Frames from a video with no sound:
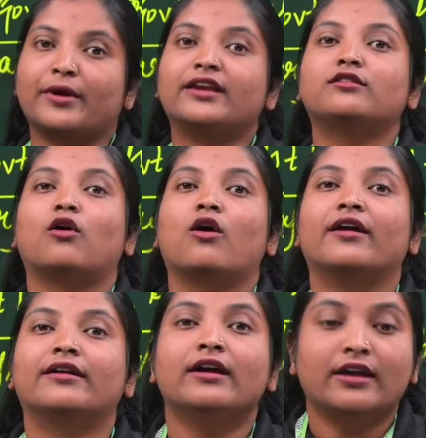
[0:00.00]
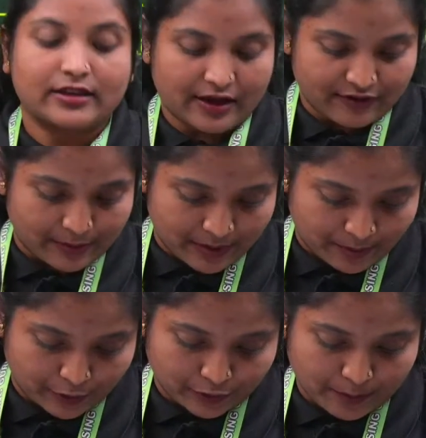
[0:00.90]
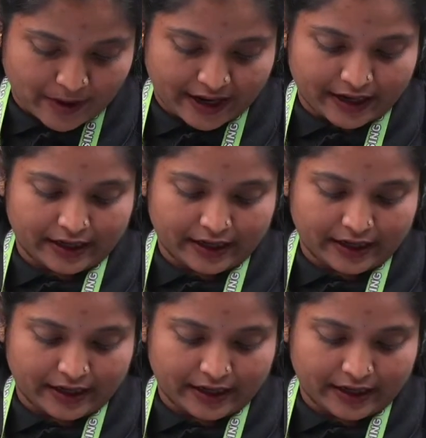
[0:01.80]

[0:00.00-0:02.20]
or they will be put by